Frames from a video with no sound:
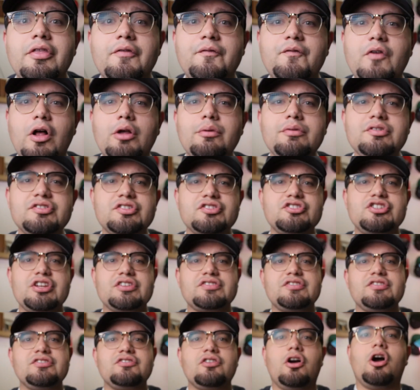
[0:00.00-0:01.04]
following
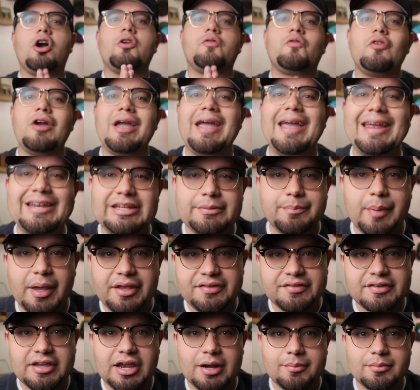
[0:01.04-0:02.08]
suggestions are for any
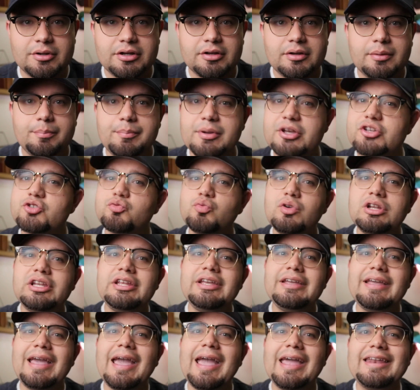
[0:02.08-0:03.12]
base camera, because
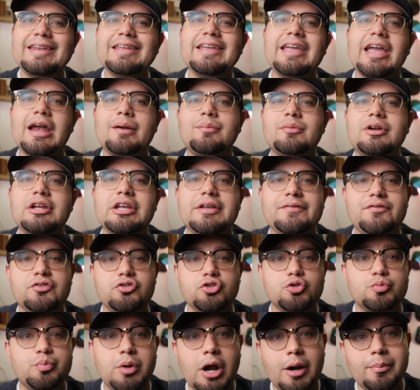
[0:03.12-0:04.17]
really any camera if
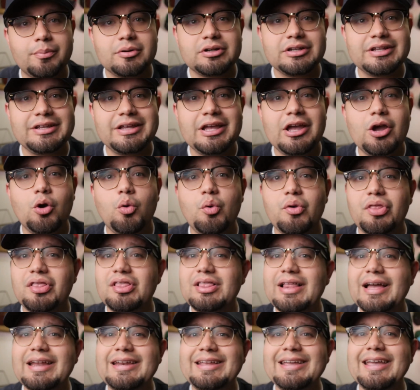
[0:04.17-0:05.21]
used properly with
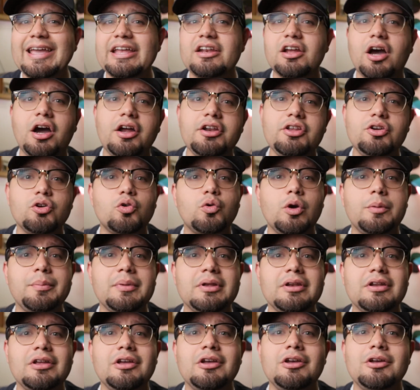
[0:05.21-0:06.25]
lighting and audio
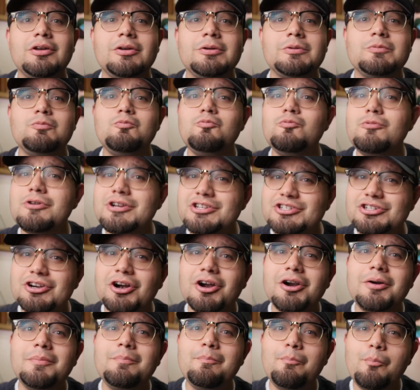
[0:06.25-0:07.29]
equipment, which
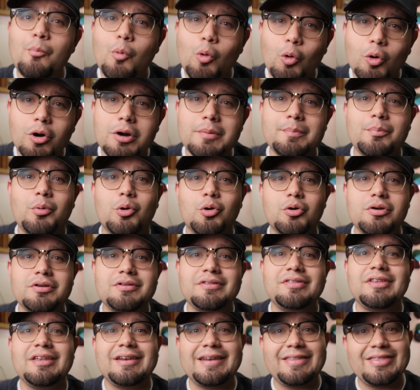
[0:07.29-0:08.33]
are more
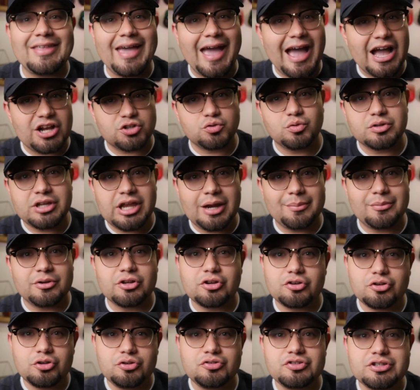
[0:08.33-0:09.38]
important than the actual camera
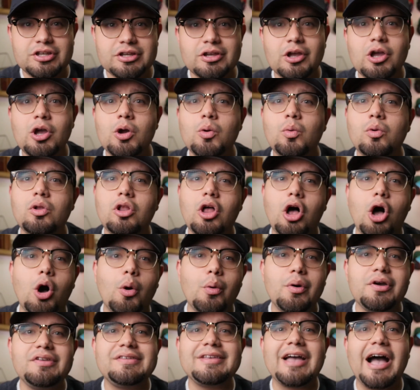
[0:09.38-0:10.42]
you're using, will
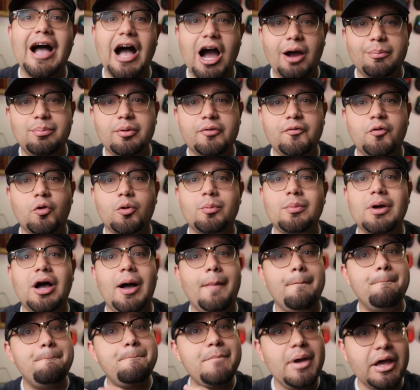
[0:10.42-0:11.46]
always outperform
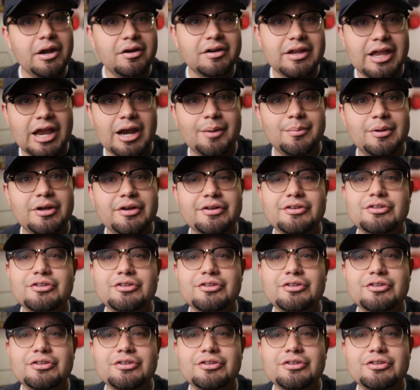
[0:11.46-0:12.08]
a better camera